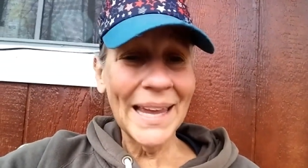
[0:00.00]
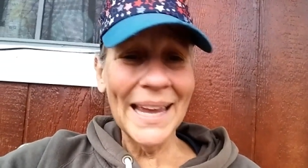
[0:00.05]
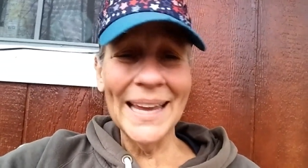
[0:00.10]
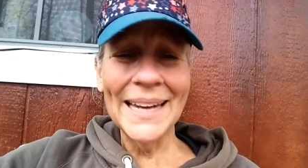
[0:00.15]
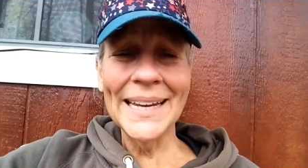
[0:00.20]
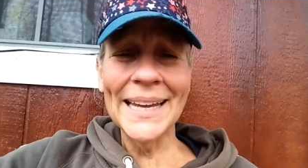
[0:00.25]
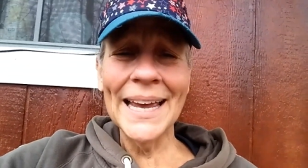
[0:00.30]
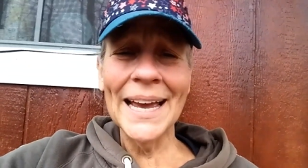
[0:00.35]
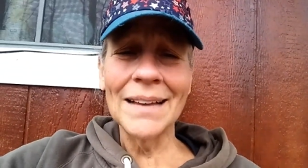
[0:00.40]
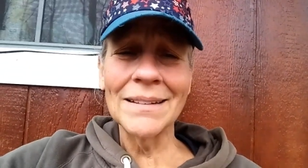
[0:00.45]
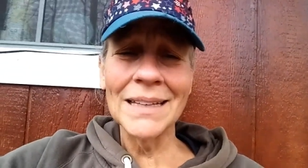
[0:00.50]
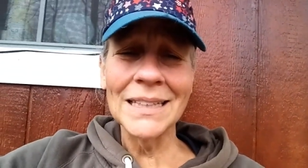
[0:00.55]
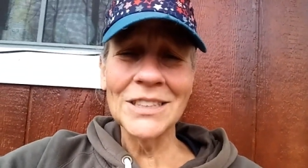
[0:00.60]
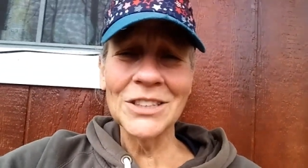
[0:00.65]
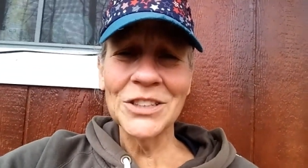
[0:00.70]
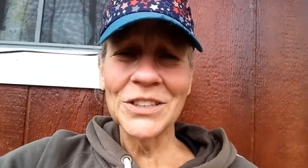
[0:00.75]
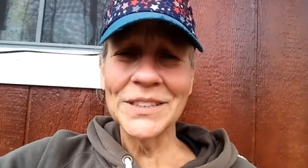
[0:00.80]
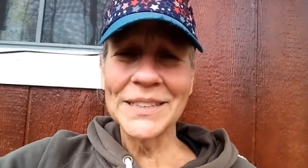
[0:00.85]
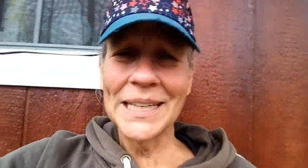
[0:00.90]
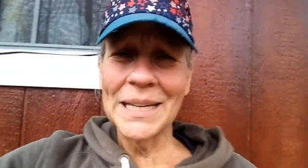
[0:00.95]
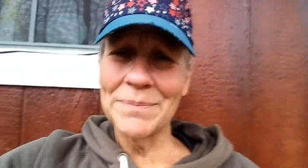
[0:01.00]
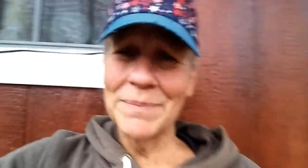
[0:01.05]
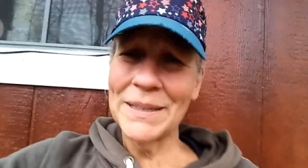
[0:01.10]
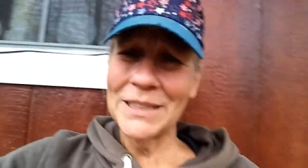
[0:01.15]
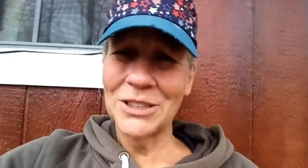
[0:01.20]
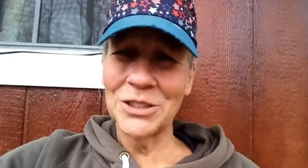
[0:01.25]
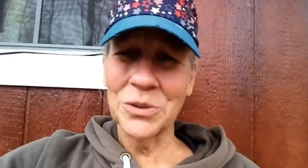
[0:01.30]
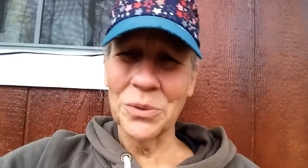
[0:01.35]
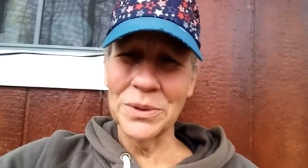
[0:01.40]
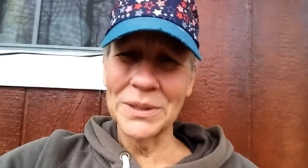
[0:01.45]
Anyhow, let's just keep
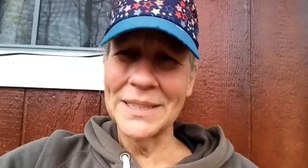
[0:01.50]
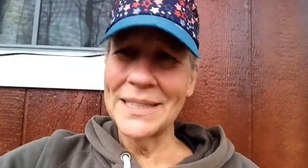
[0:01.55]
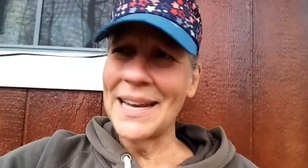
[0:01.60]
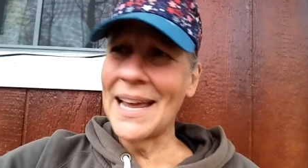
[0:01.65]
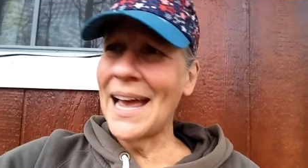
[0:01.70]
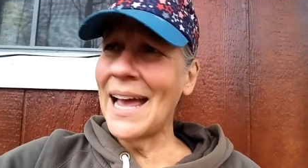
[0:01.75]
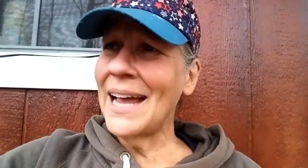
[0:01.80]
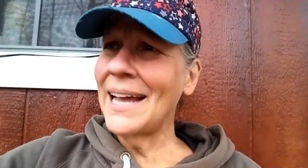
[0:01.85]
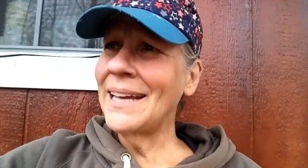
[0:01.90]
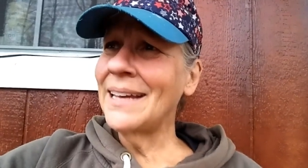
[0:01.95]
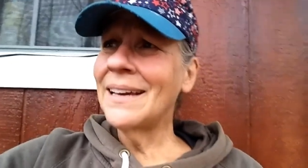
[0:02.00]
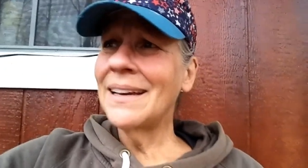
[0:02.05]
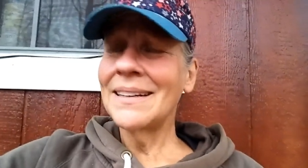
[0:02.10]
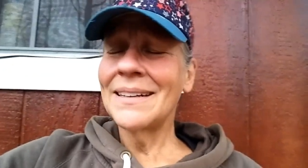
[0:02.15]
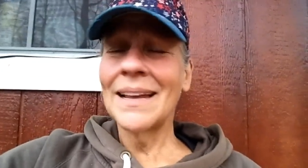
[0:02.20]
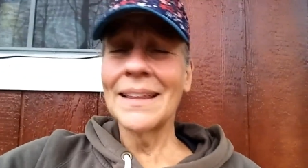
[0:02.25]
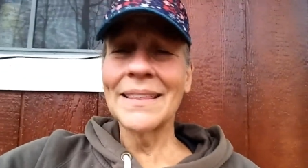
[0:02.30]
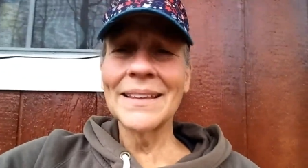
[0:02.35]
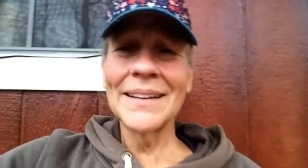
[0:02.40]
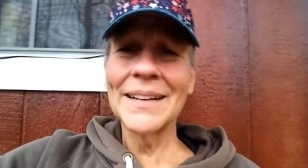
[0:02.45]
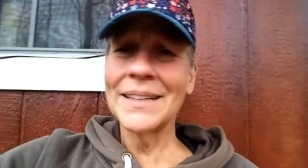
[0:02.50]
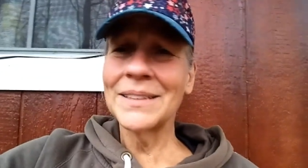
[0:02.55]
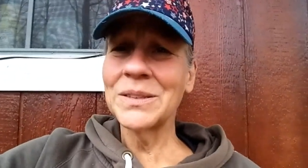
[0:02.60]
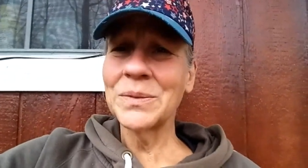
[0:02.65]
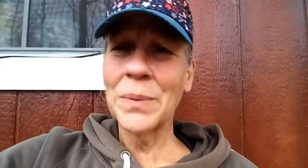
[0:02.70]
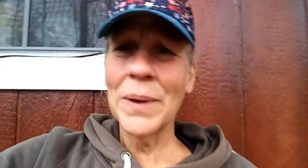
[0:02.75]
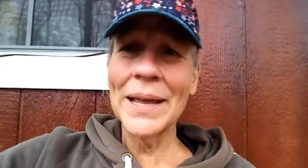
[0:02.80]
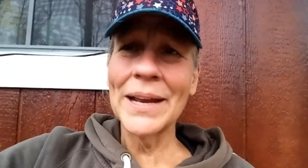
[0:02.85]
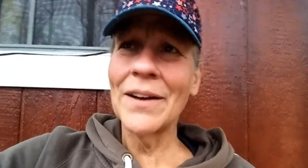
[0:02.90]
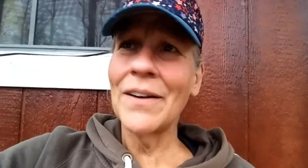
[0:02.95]
this short today. Nothing
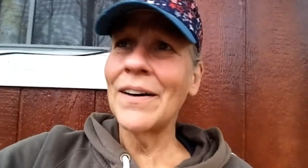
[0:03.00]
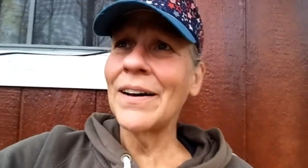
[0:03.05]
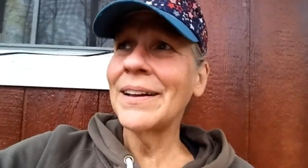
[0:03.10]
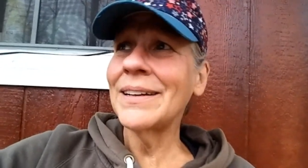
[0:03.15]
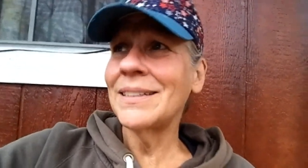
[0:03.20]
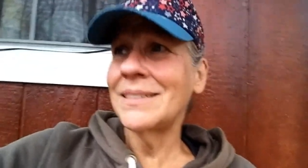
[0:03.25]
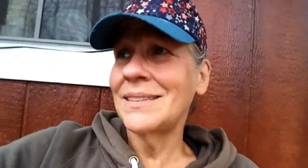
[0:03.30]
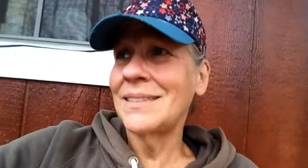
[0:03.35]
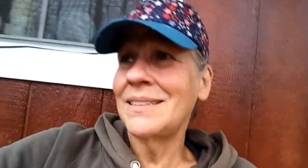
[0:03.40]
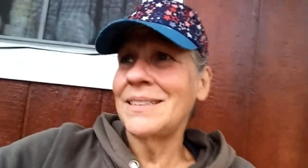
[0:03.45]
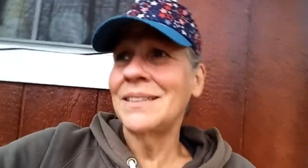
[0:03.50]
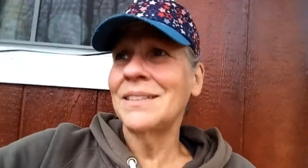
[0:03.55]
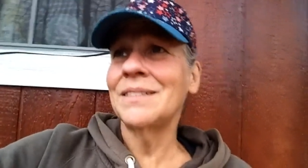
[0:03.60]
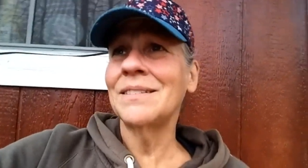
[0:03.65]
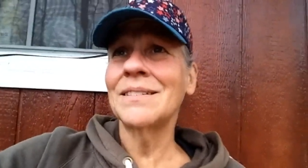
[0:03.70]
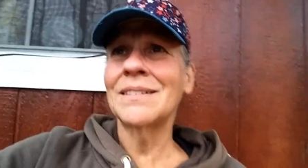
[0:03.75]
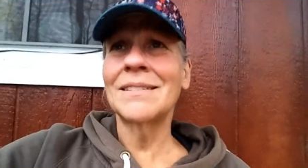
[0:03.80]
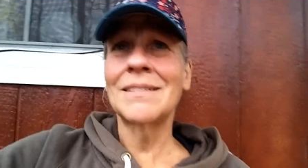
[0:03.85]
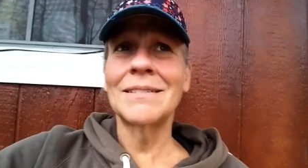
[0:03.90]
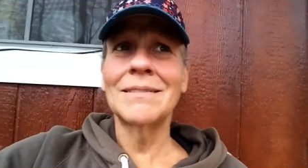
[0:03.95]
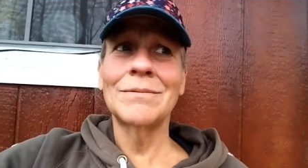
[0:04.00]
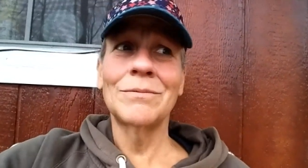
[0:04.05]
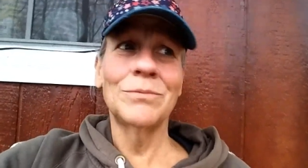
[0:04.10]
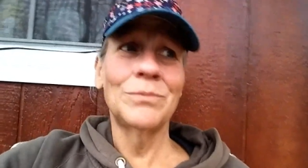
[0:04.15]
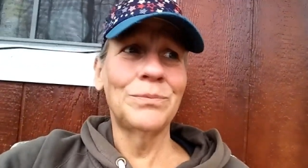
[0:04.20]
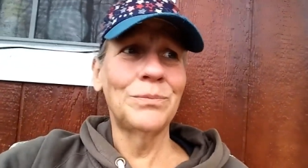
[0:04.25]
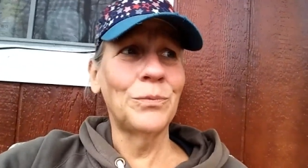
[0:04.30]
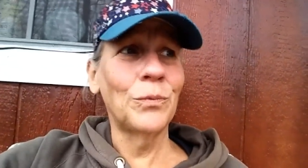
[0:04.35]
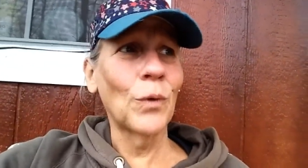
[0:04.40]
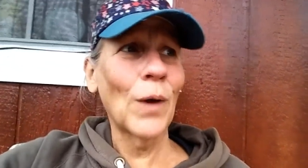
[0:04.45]
else went on. It's still
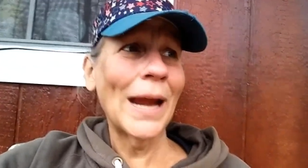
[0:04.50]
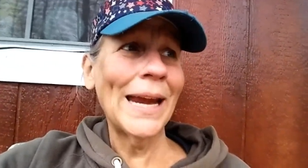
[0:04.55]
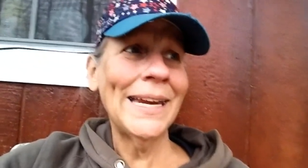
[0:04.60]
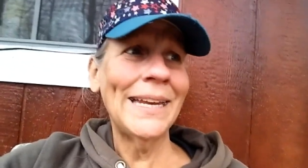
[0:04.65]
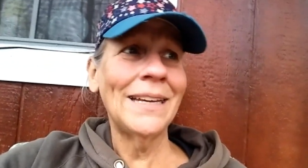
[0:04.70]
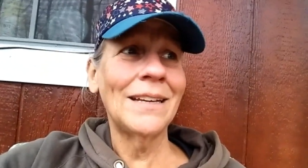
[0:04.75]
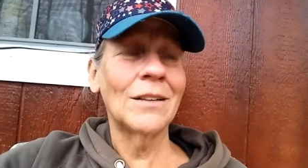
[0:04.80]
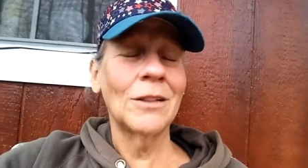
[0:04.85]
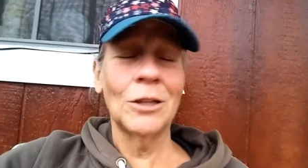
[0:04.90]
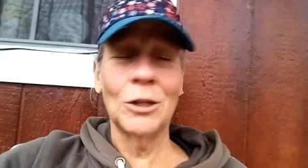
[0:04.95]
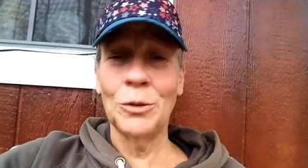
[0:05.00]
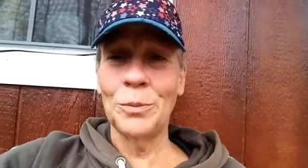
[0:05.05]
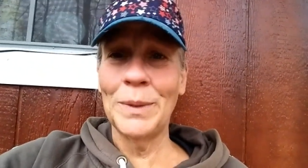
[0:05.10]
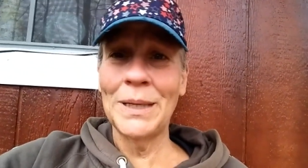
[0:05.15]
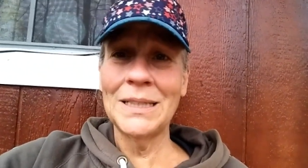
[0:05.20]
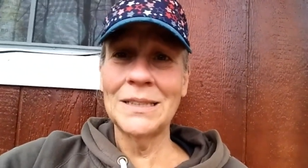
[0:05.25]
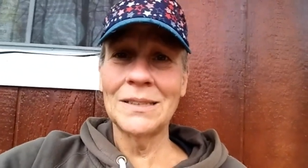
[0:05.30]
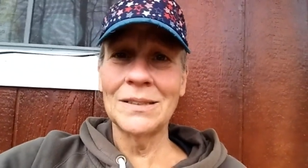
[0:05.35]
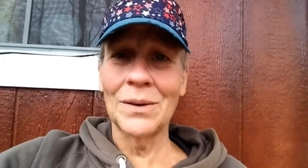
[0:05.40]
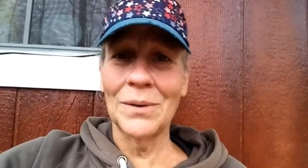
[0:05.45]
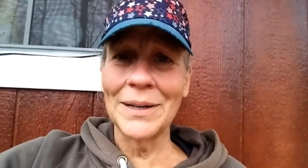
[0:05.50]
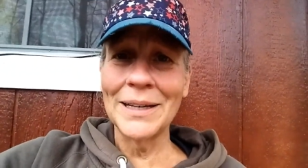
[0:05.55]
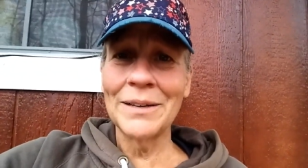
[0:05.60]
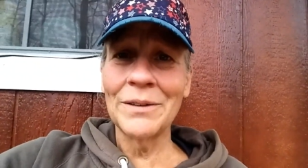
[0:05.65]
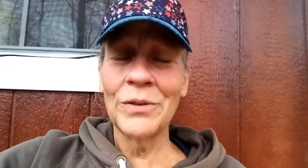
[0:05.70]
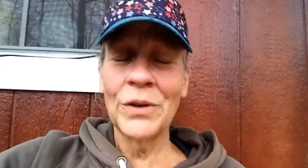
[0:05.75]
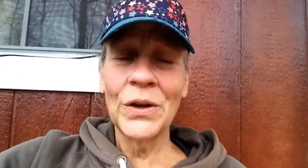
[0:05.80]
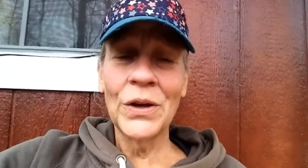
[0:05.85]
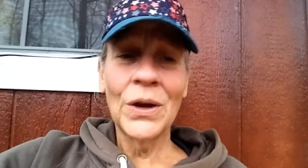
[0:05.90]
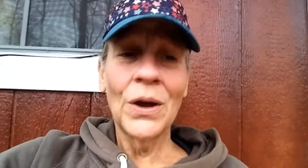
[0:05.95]
rainy, gloomy, sort
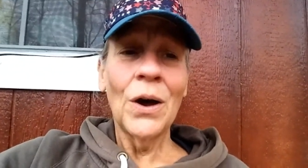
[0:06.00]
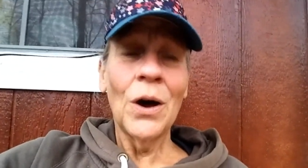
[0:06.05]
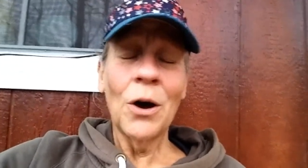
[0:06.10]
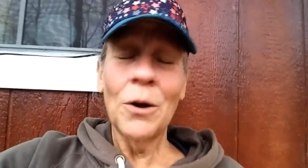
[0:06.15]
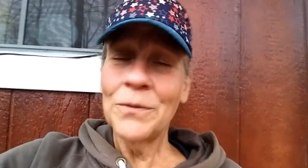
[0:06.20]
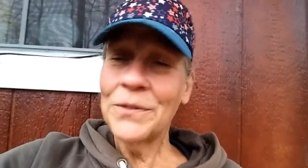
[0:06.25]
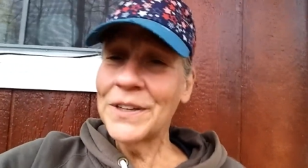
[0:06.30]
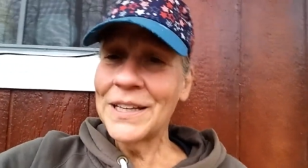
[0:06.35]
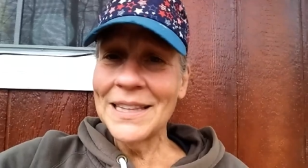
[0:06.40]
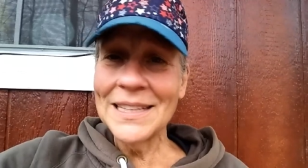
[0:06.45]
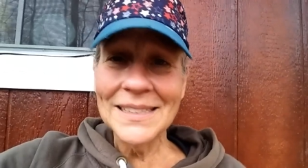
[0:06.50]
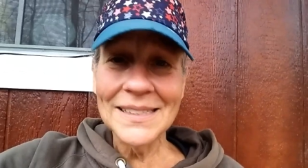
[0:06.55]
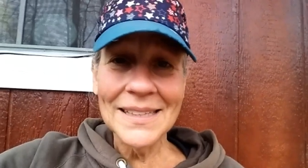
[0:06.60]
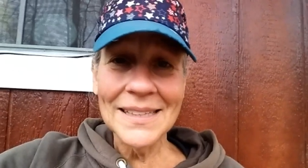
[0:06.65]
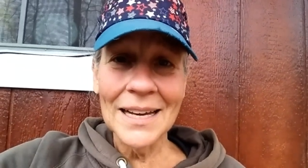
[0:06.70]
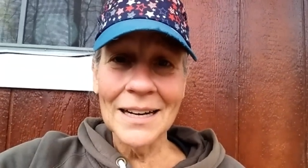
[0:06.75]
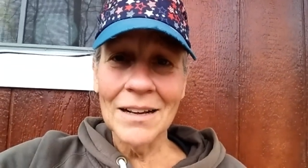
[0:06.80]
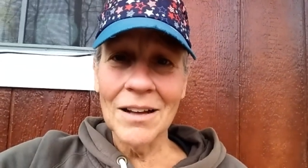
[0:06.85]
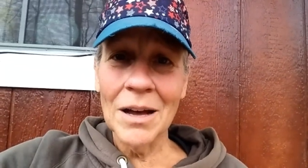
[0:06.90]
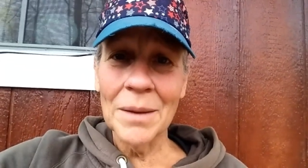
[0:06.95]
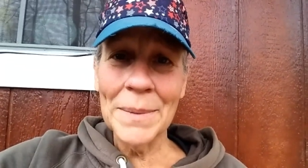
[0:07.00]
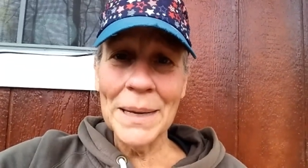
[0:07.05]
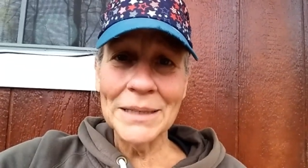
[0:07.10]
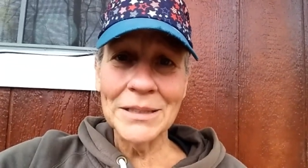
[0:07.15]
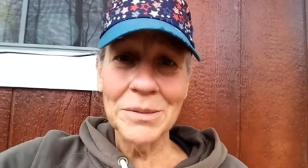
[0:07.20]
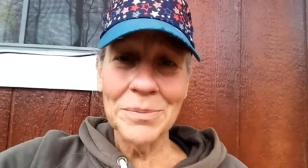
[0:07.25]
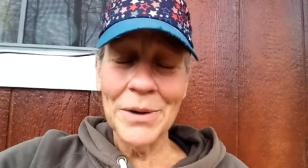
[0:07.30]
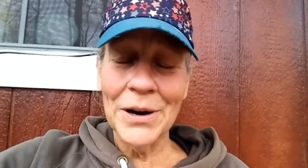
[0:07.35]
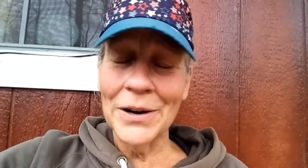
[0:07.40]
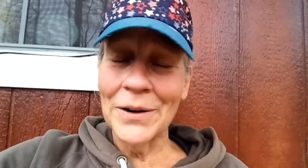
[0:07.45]
of. Hopefully the sun will come
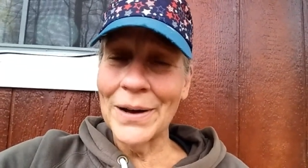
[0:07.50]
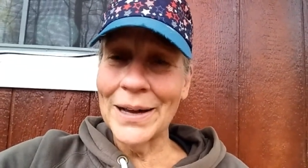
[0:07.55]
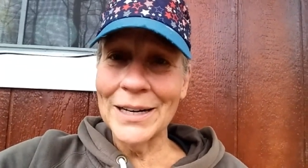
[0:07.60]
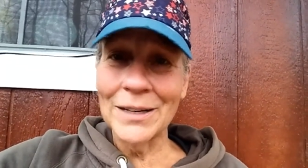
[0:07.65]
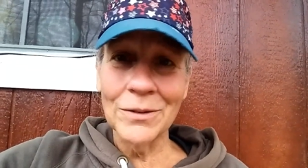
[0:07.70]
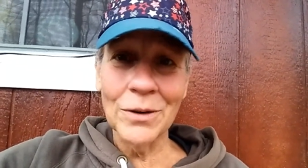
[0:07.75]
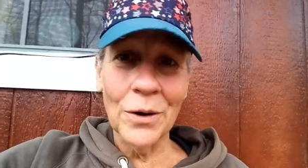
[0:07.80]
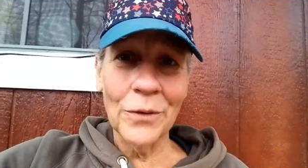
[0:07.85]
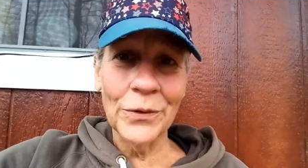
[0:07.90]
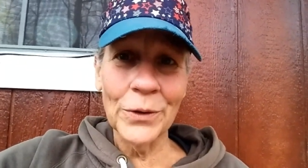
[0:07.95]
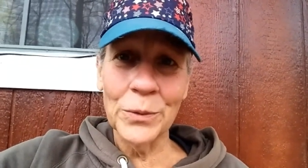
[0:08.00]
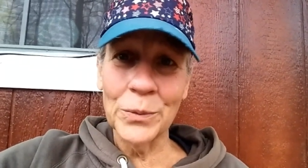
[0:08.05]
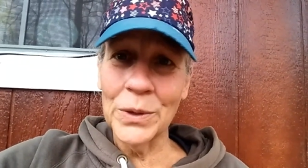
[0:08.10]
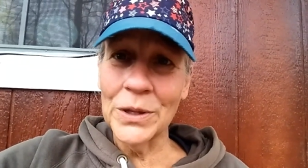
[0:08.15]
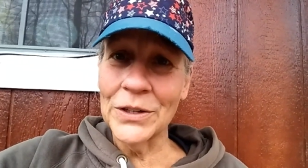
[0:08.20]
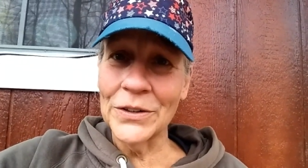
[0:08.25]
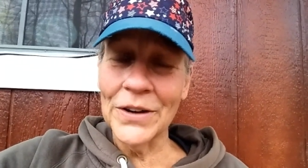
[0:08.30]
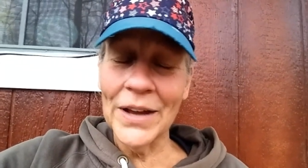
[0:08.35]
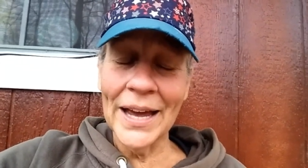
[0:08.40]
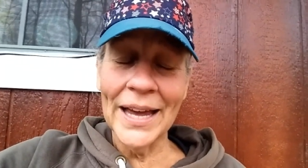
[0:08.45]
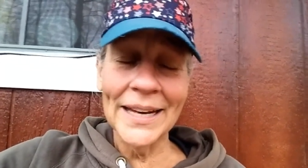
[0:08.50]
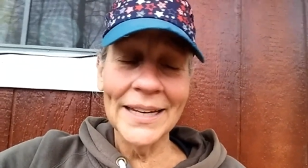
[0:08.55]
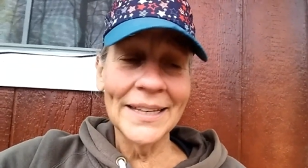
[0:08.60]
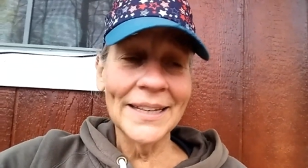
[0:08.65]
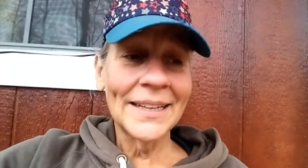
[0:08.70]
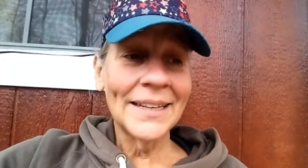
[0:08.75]
out tomorrow. I don't know if it will or not.